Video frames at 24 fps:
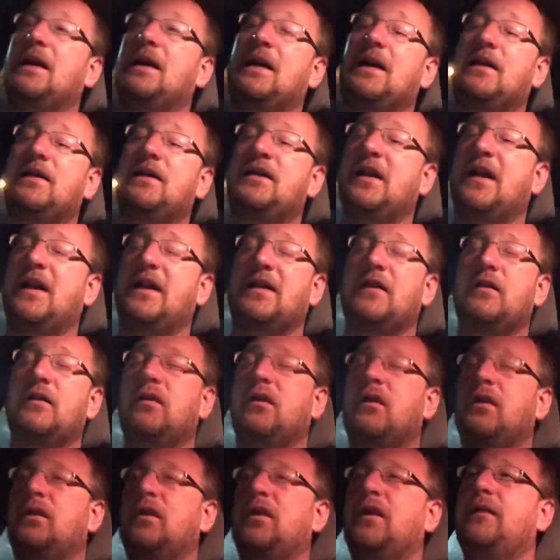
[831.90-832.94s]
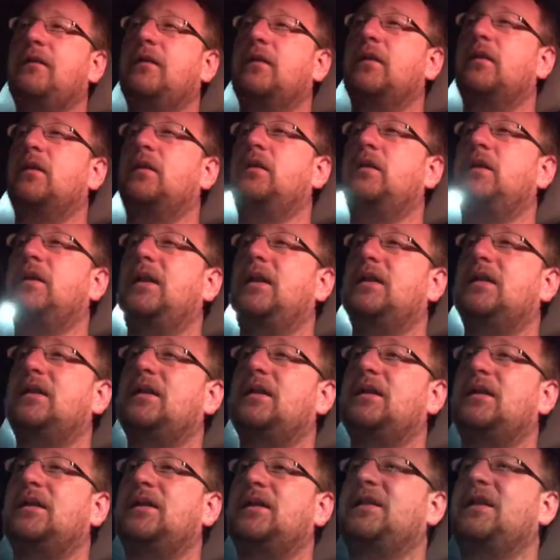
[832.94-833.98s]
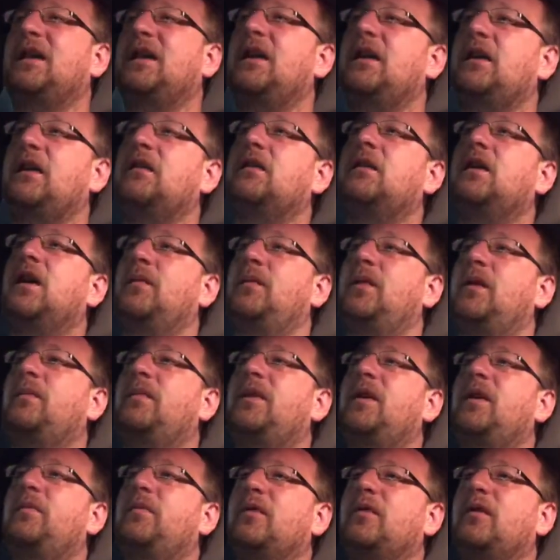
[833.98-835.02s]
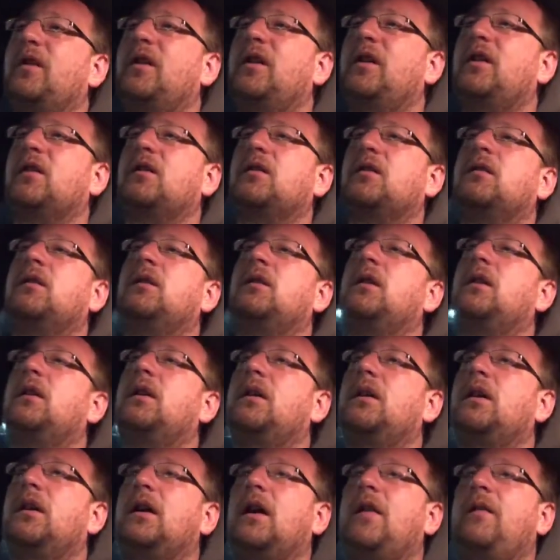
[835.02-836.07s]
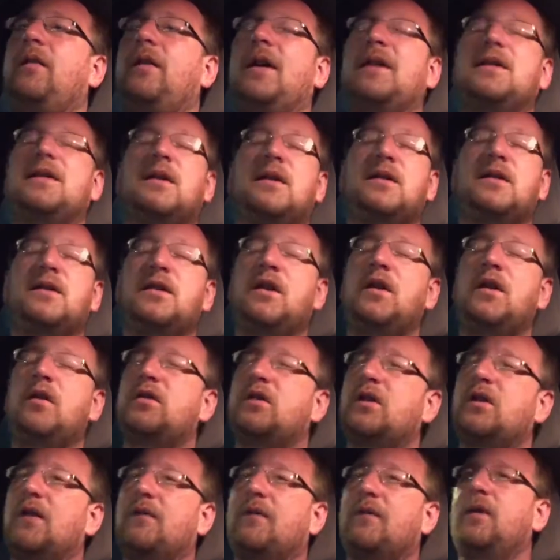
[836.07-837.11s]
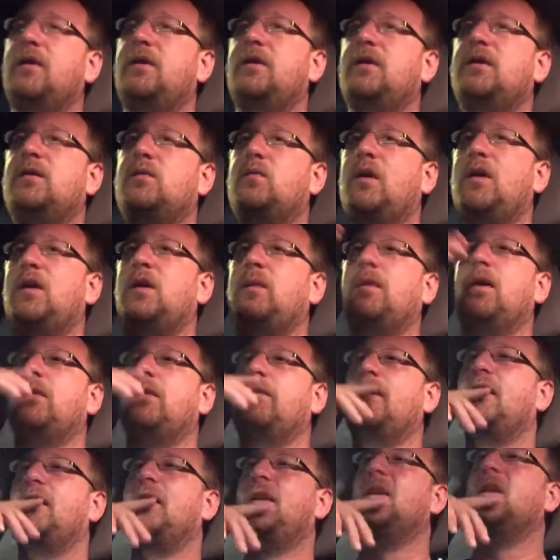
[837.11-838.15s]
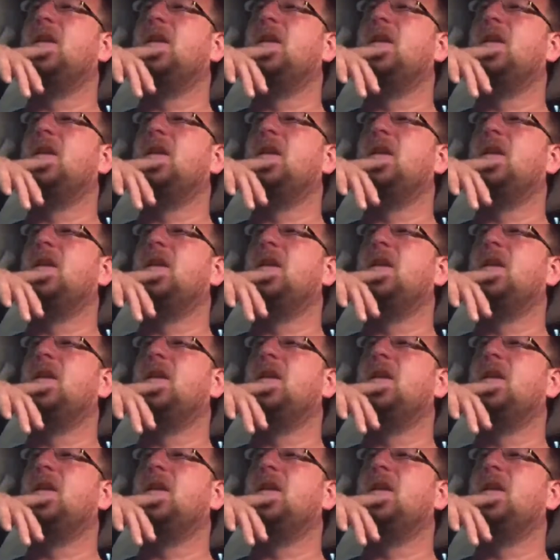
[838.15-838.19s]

in Chattanooga and Cleveland. It's insane how many people are here. And that's such a huge comfort. You just wake up every day